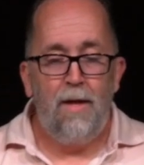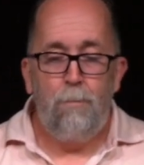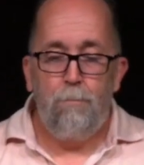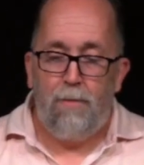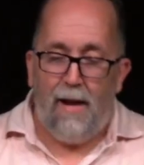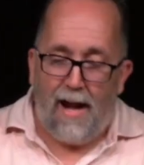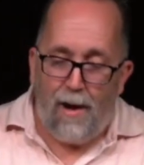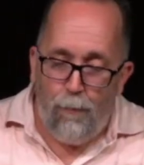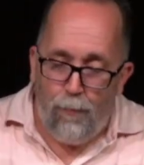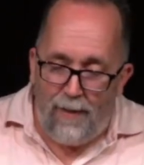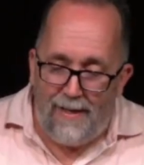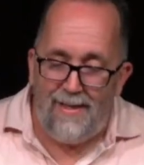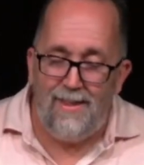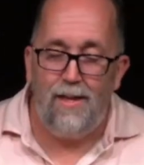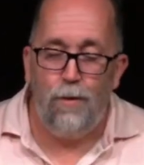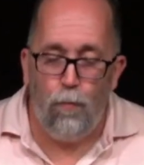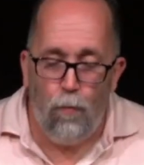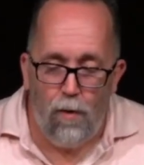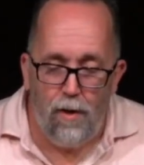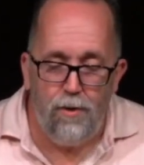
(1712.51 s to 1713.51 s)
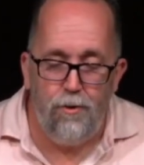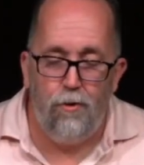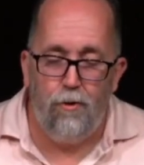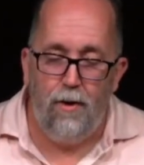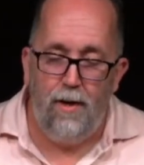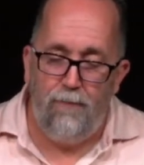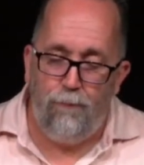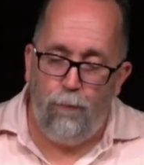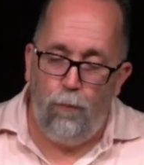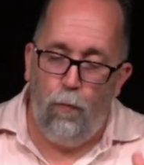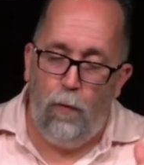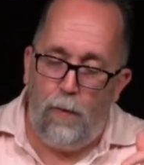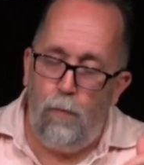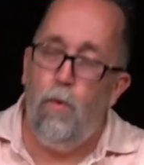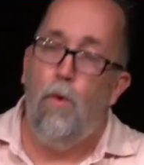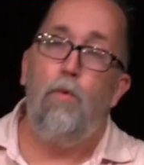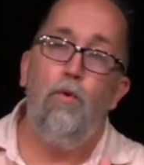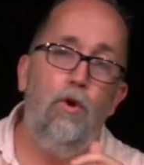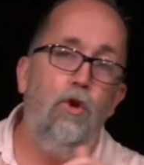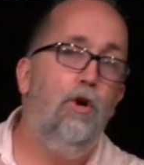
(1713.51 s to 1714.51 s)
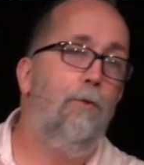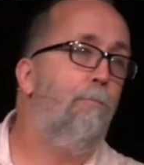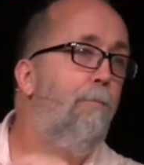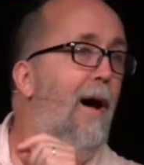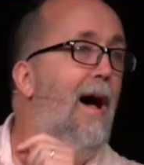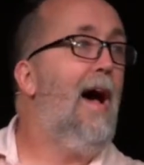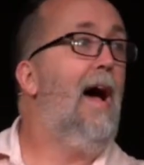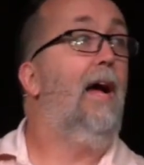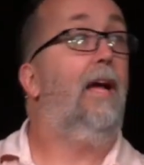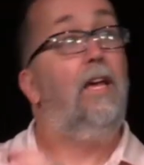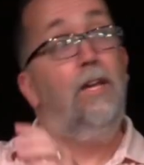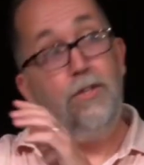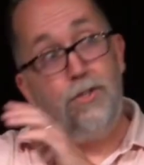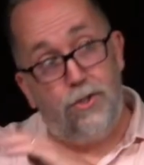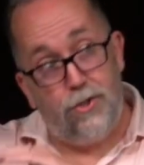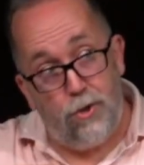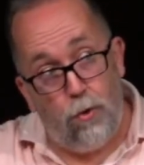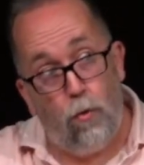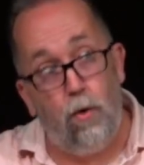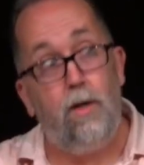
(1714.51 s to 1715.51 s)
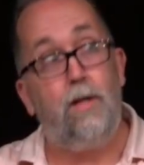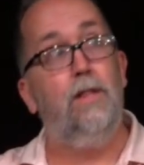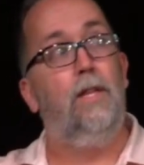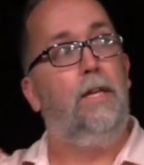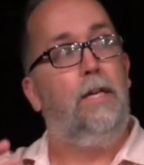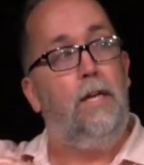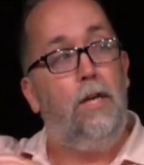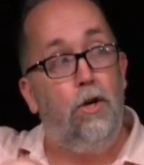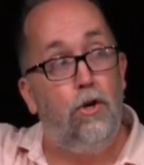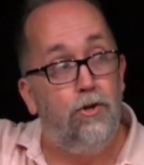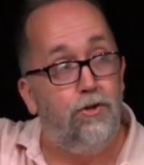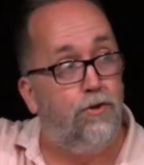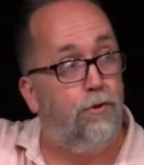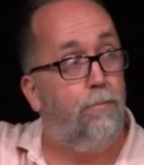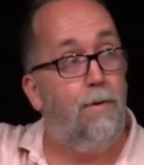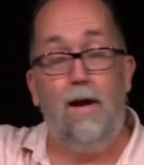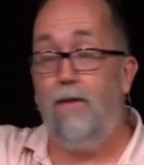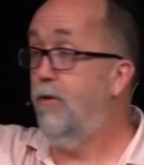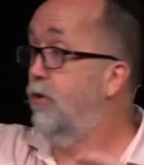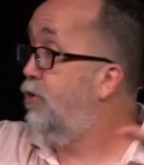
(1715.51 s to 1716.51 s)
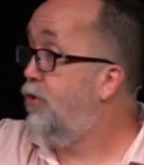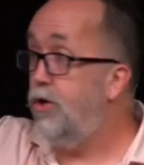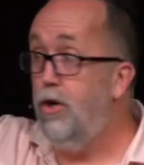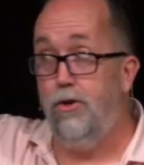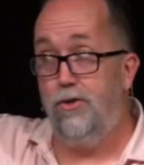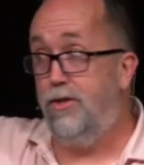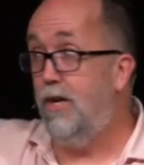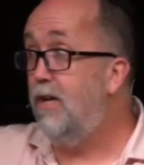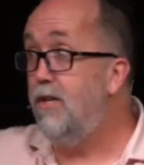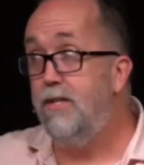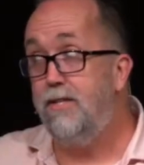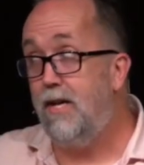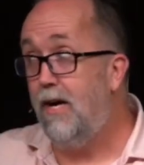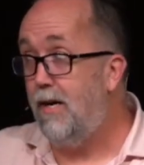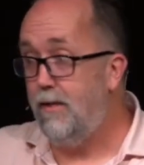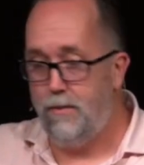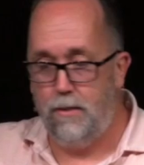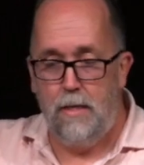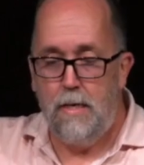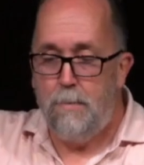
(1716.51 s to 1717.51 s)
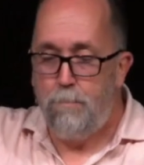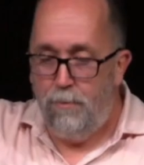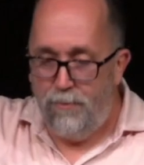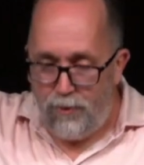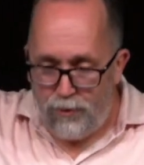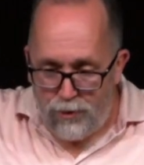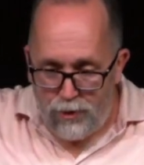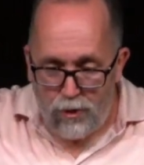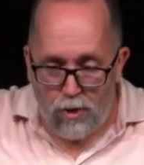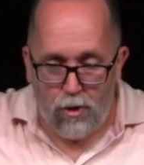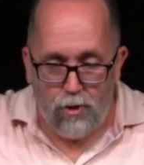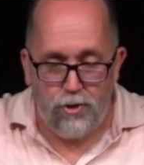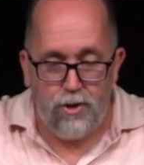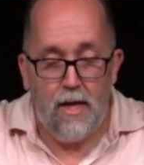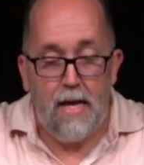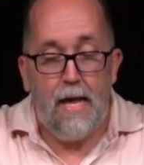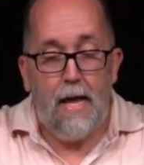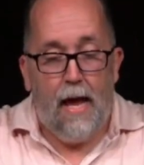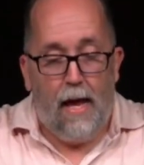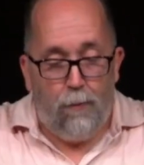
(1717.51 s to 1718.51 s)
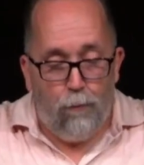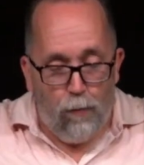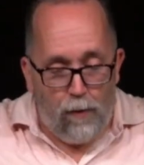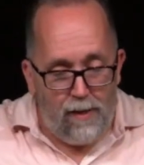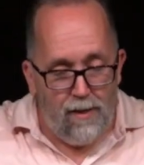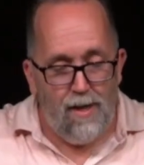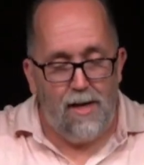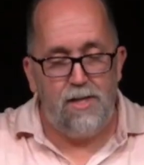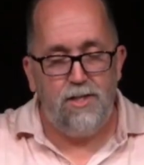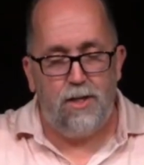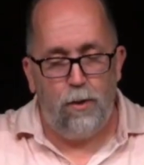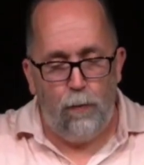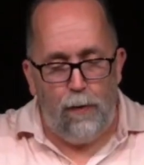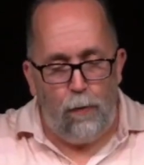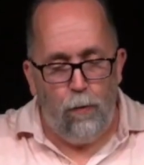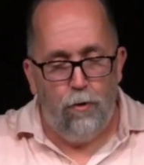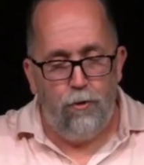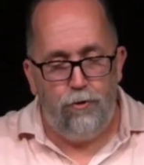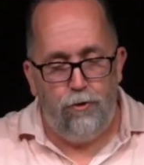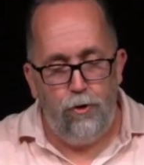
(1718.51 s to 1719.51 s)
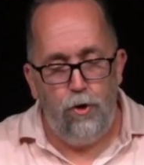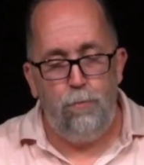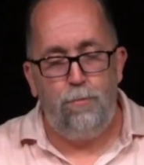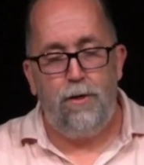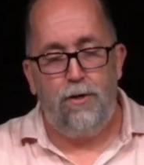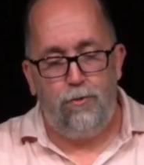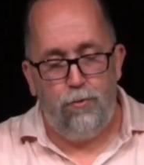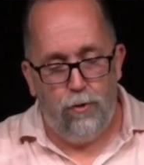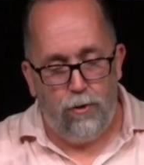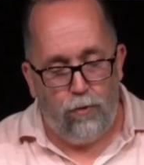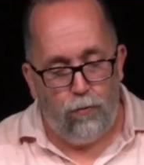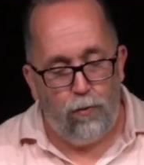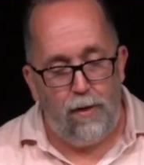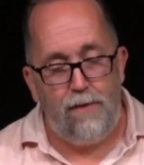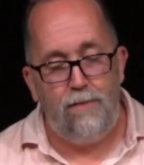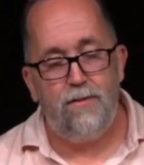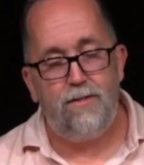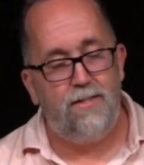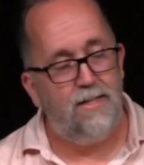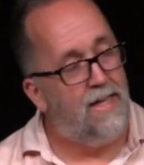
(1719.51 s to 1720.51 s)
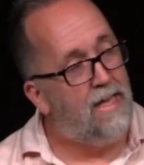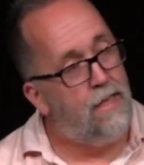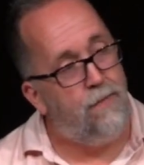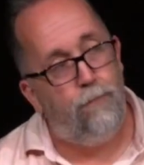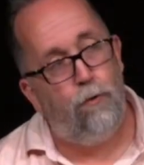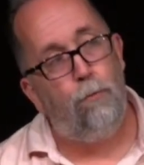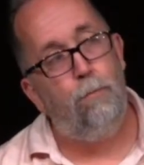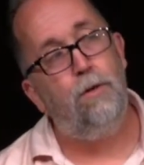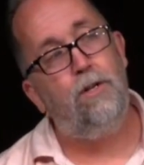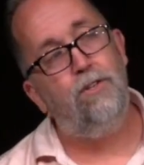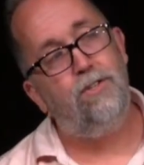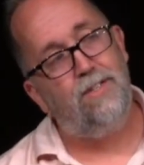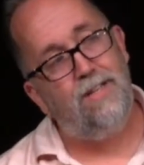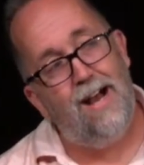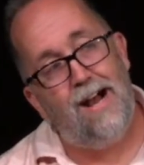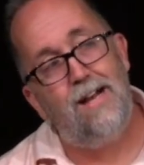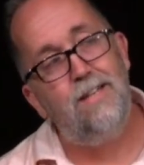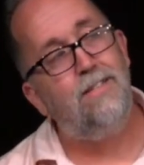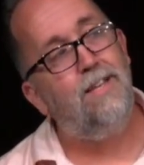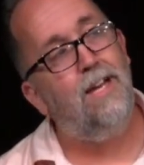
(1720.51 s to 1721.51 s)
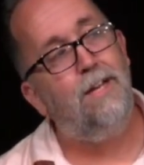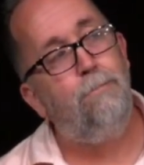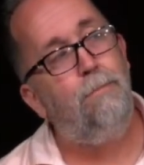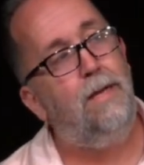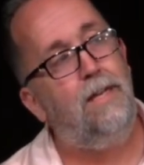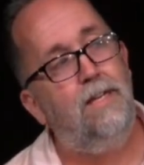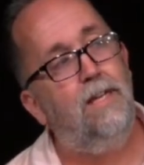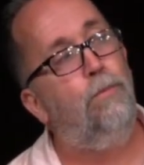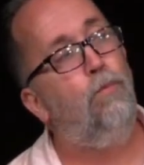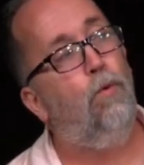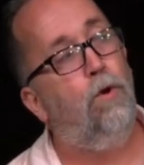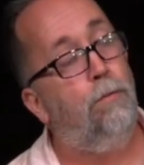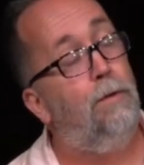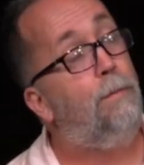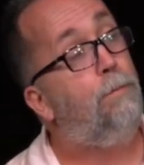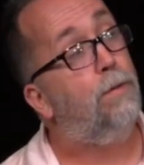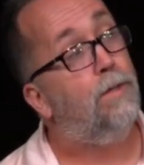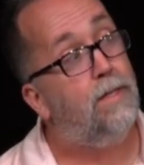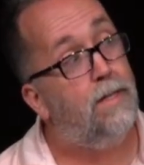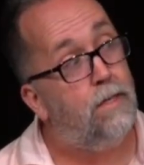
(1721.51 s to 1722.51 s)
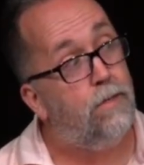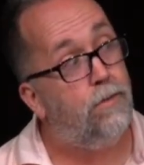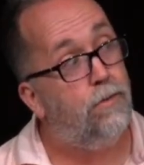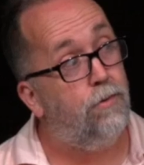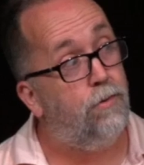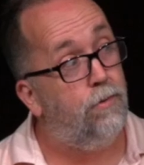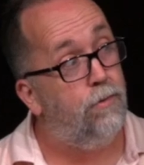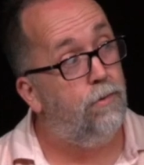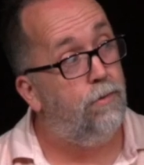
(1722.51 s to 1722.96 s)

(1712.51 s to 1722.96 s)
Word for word: But I really wonder if we won't look back historically, years from now, the church, not just us, but the church, and realize that we were duped into a grievous evil because guys like me didn't want to be political.